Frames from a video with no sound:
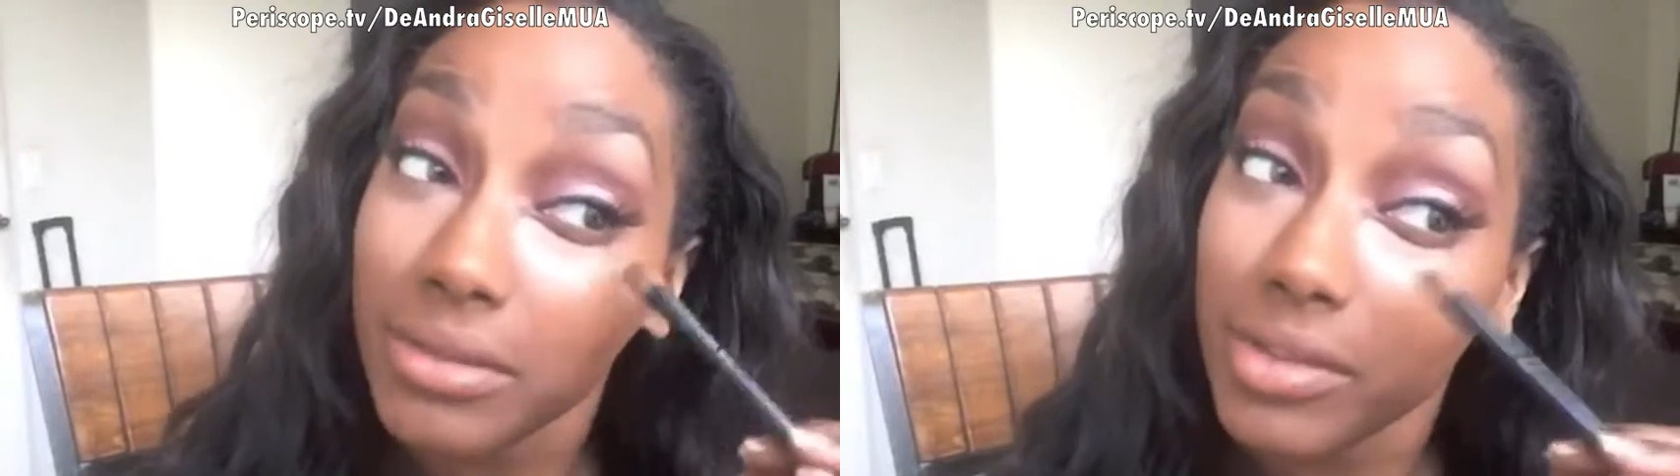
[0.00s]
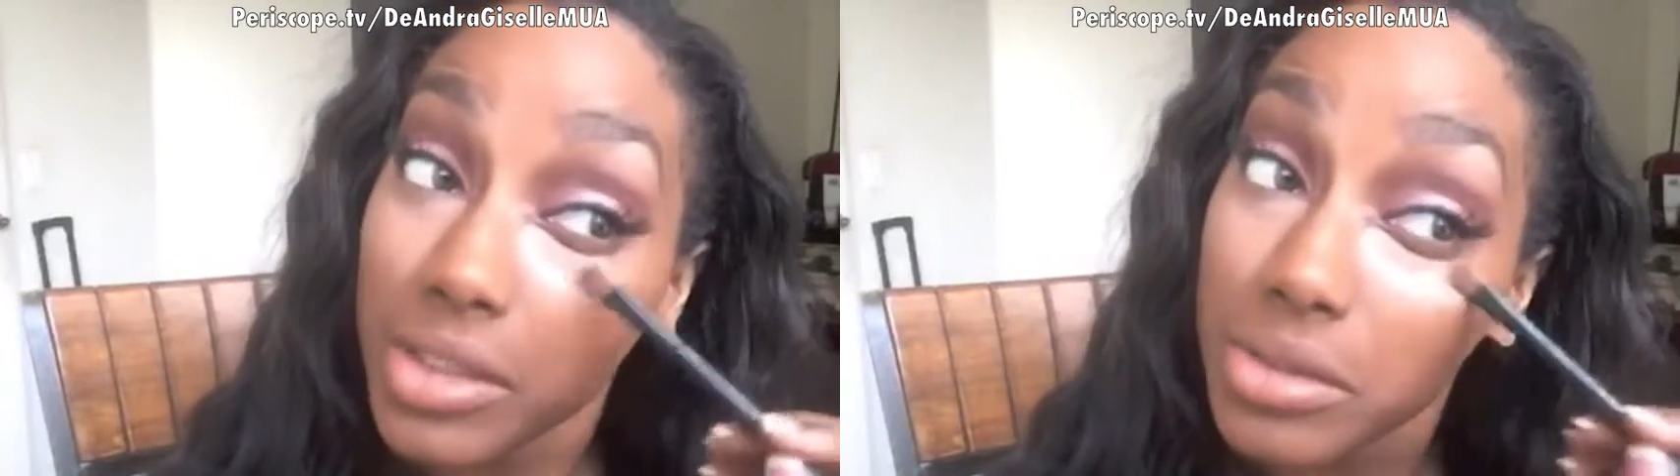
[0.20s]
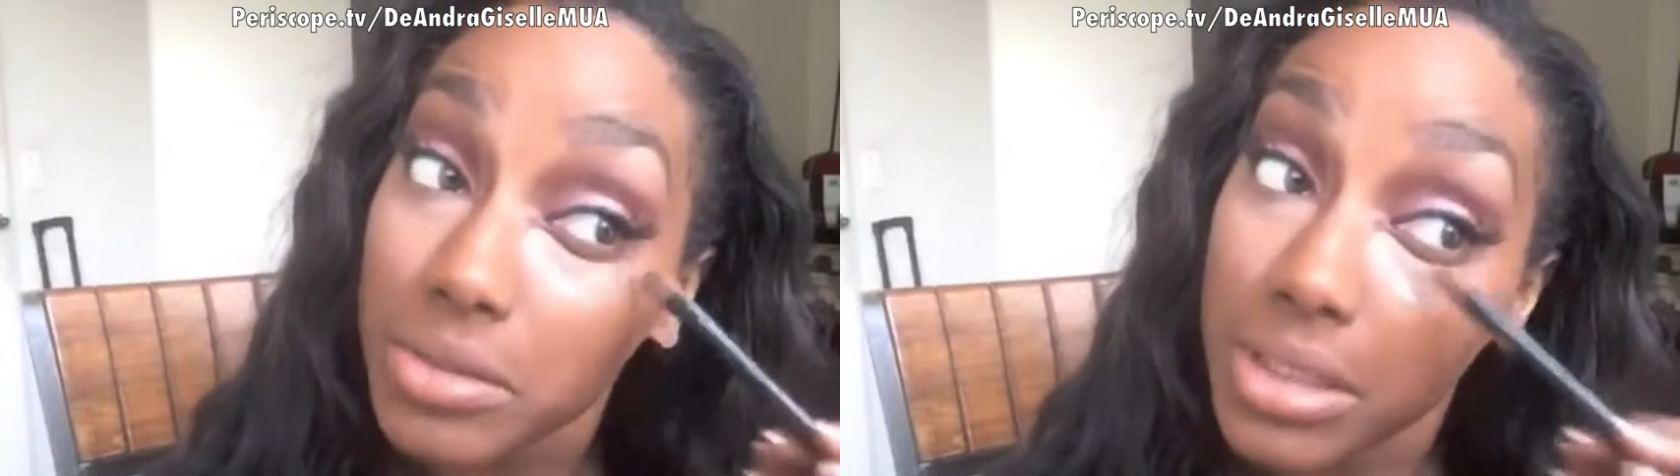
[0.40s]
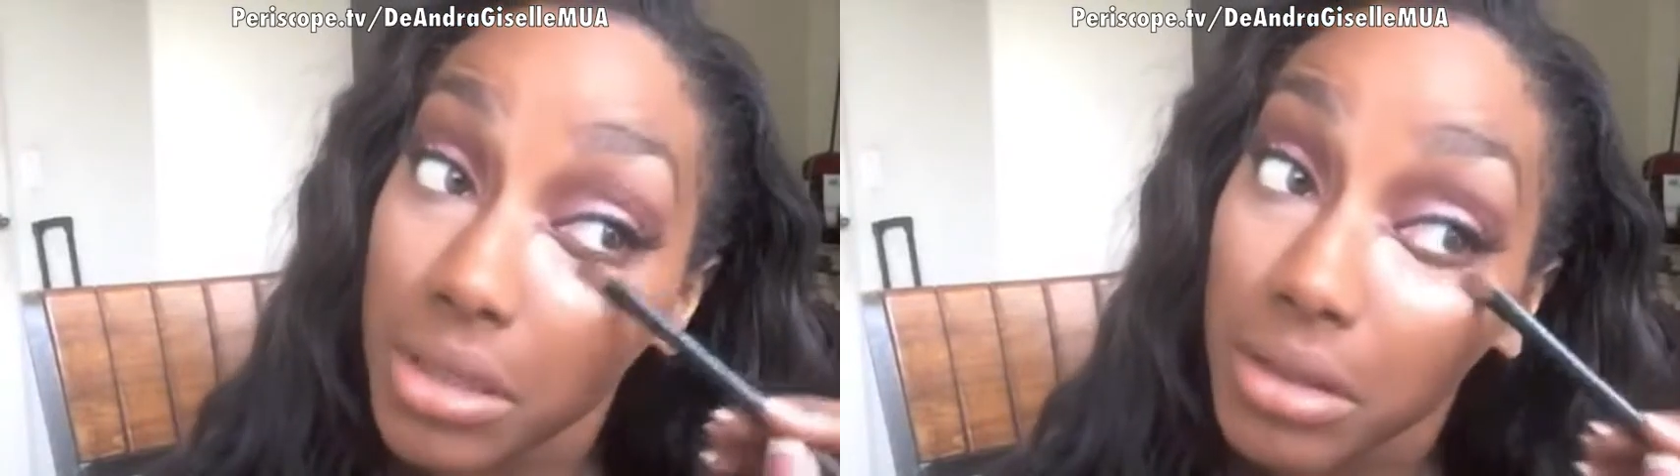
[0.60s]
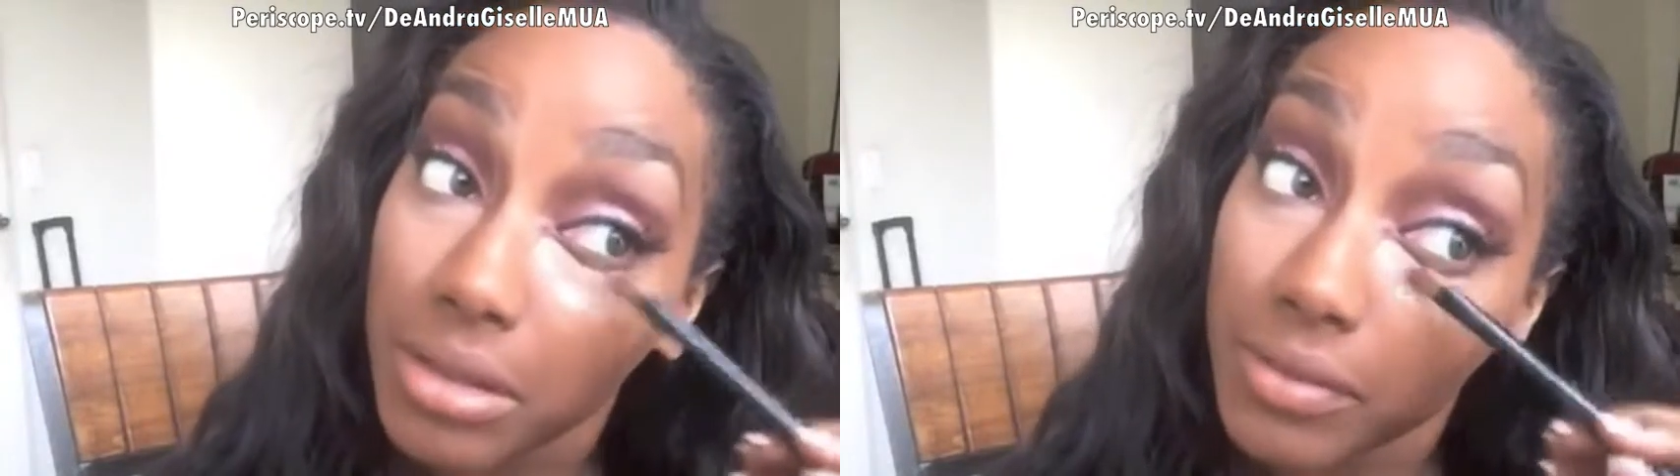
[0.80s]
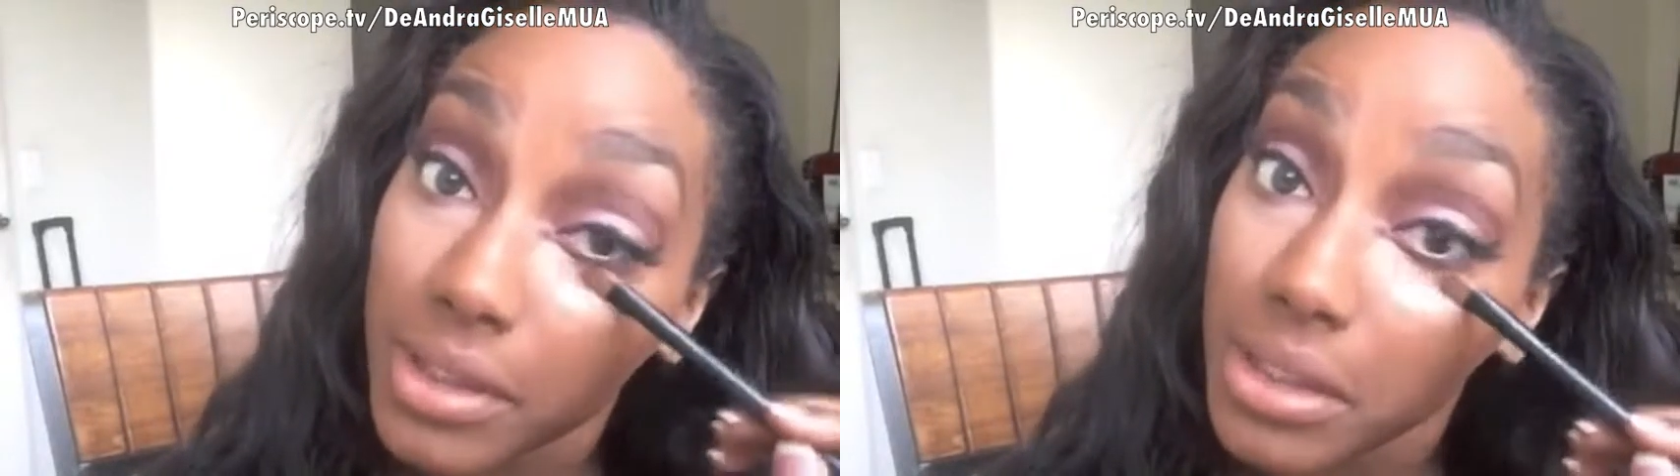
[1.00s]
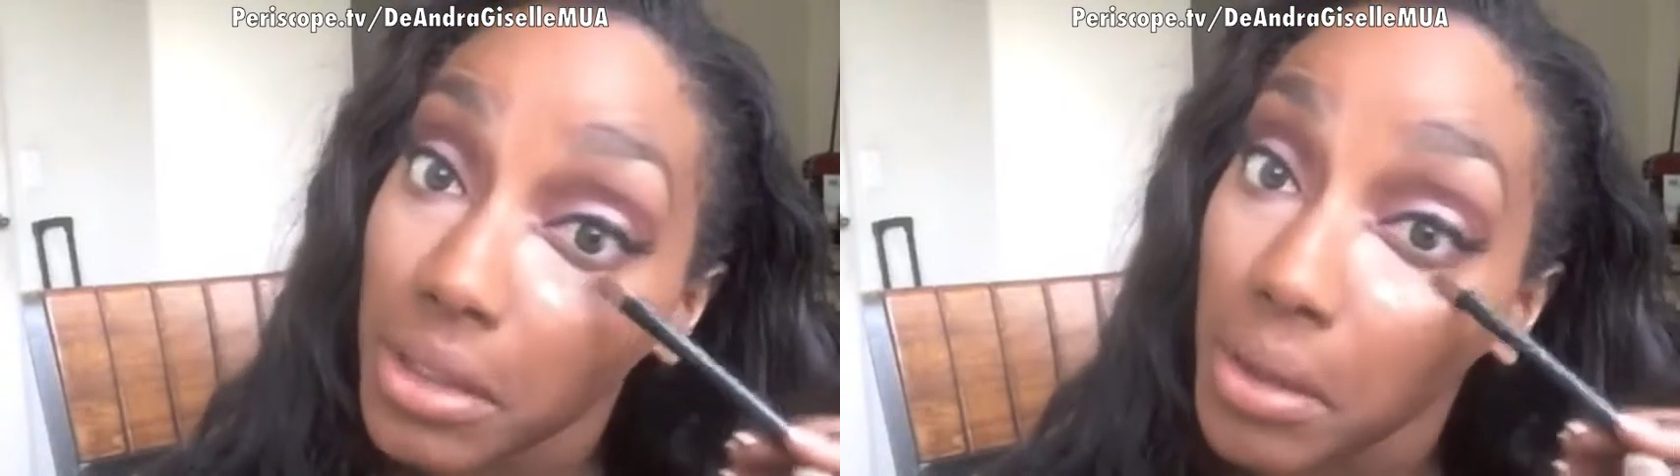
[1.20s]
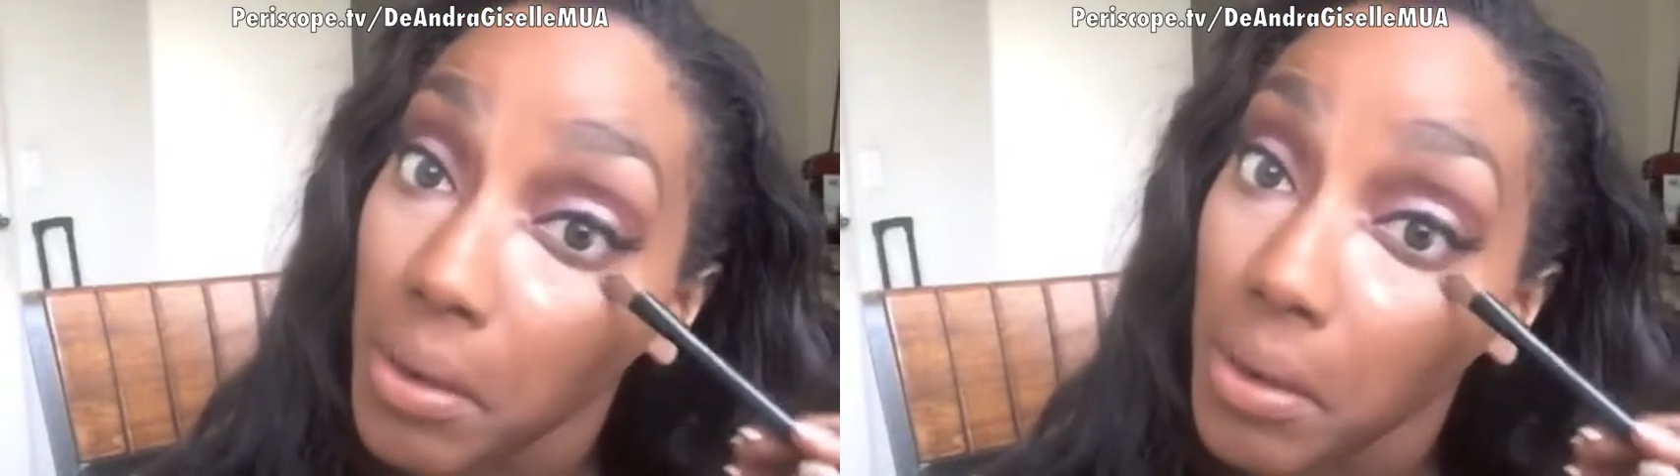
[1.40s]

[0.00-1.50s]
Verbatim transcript: even using all of it.